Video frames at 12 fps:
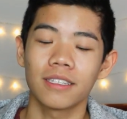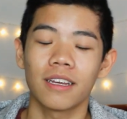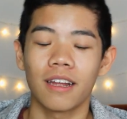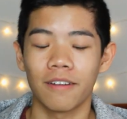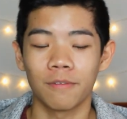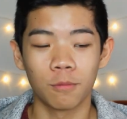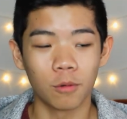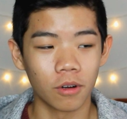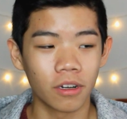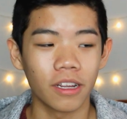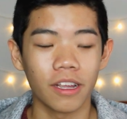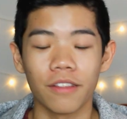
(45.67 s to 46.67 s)
that I've
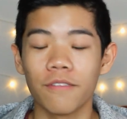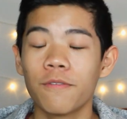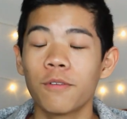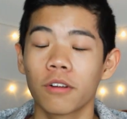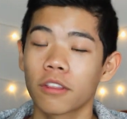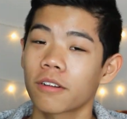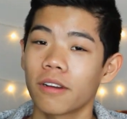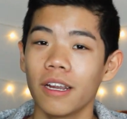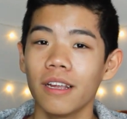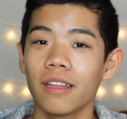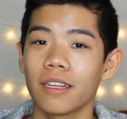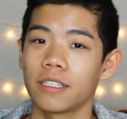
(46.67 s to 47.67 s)
worn in fourth
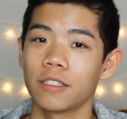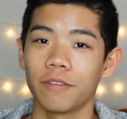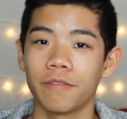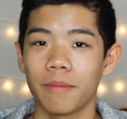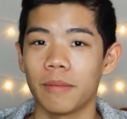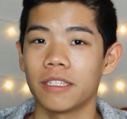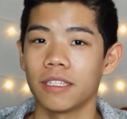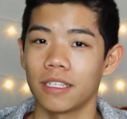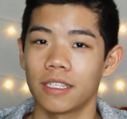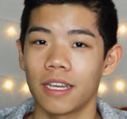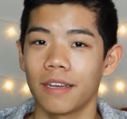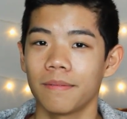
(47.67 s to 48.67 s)
grade that still fit me to this
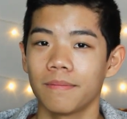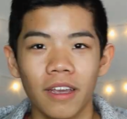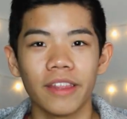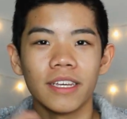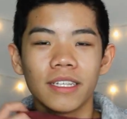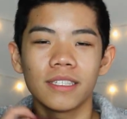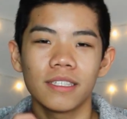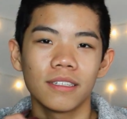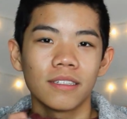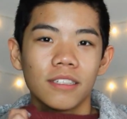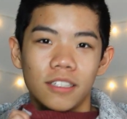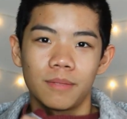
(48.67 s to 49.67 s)
day. And this,
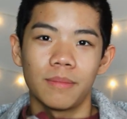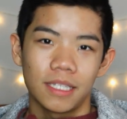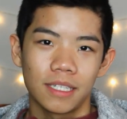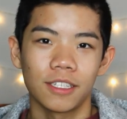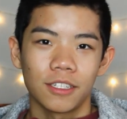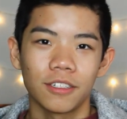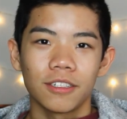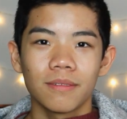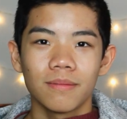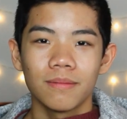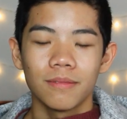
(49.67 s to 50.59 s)
this is my sister's.